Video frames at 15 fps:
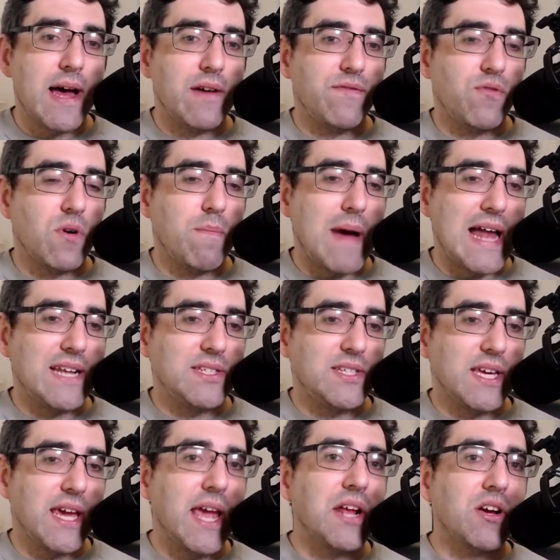for
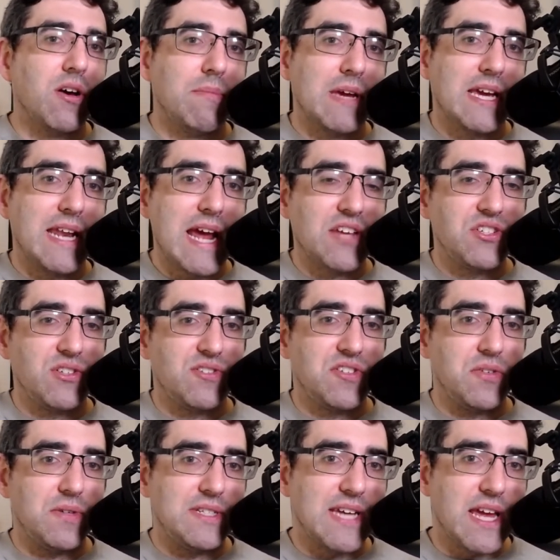balancing incoming connections
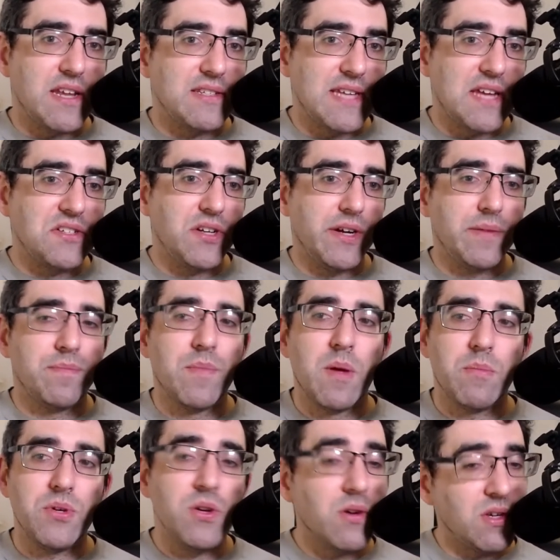to a data center.
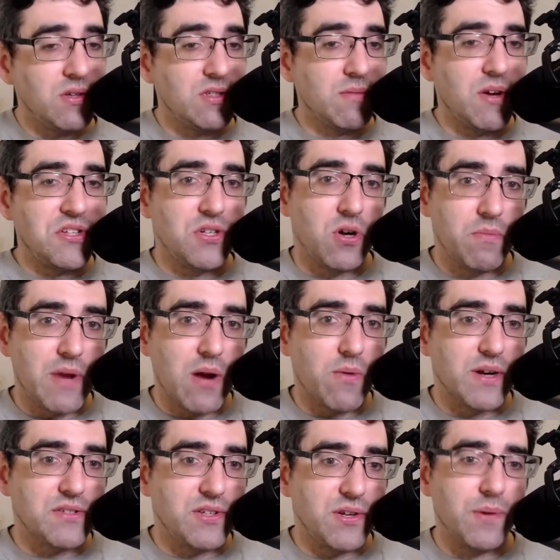But you can use them on your home
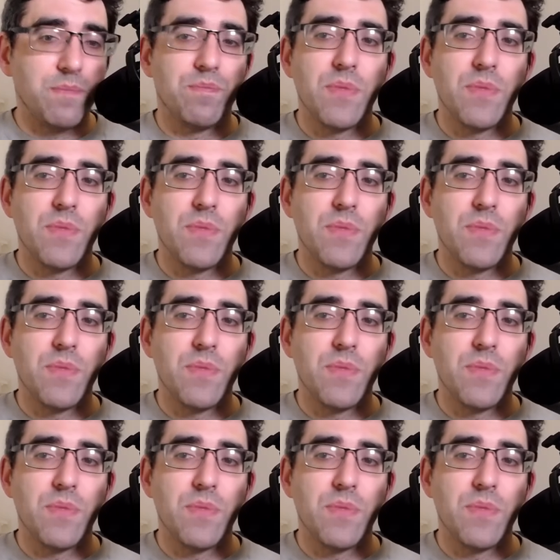network too.